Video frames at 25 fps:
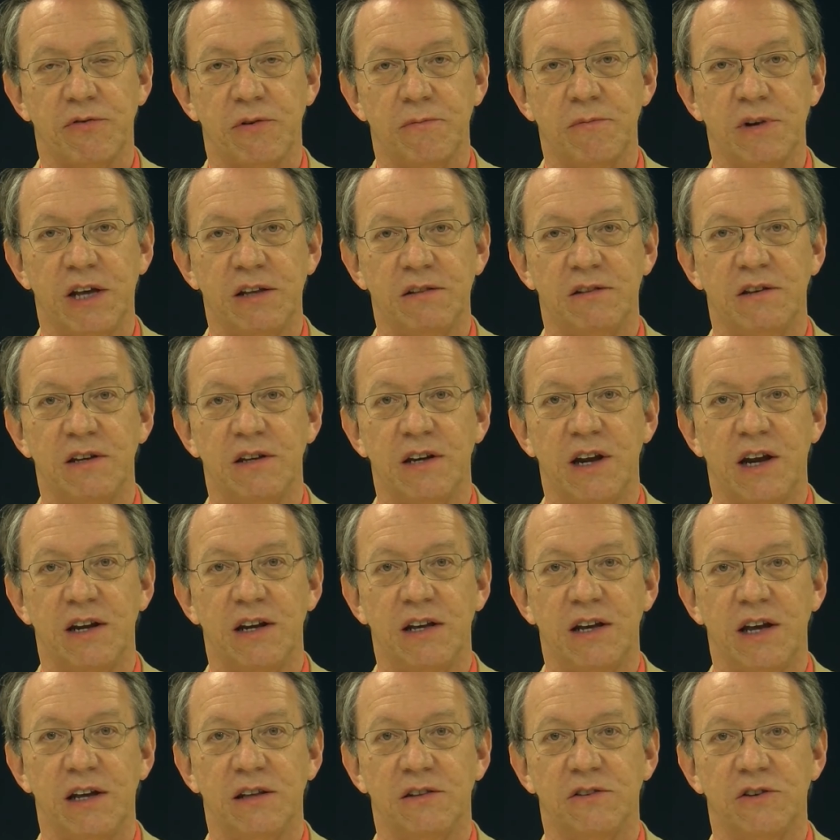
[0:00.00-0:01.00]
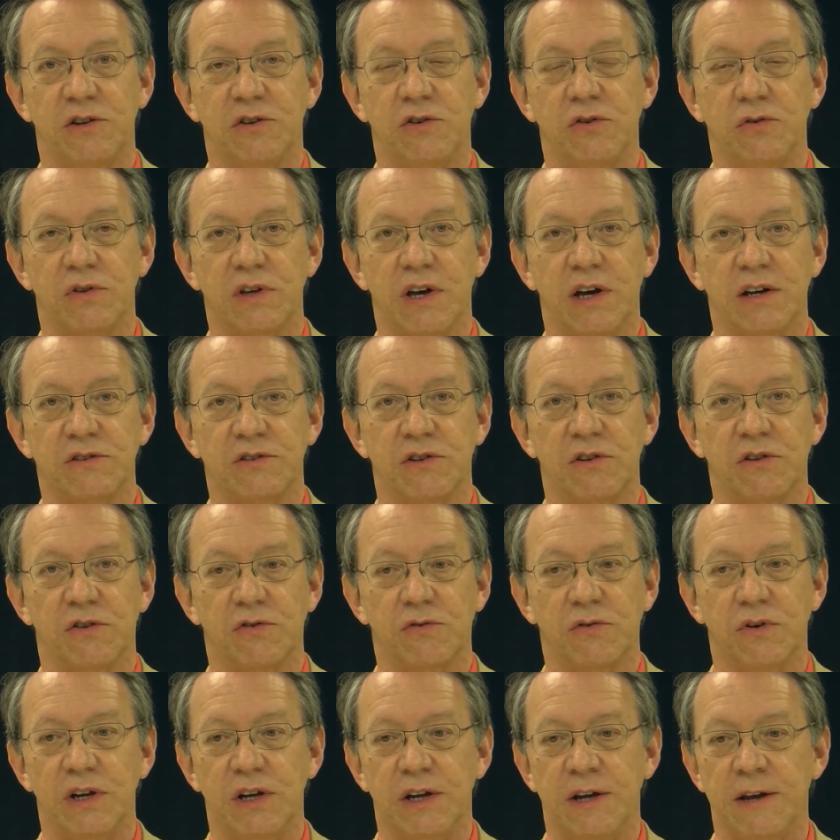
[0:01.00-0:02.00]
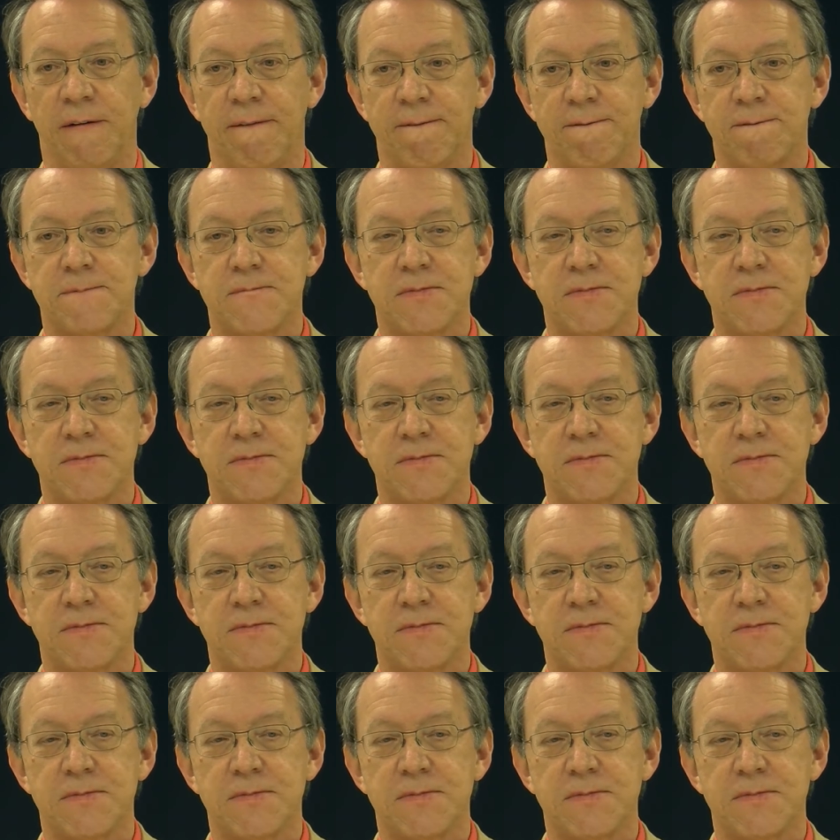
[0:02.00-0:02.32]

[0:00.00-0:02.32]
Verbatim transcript: from 1998 to 2003.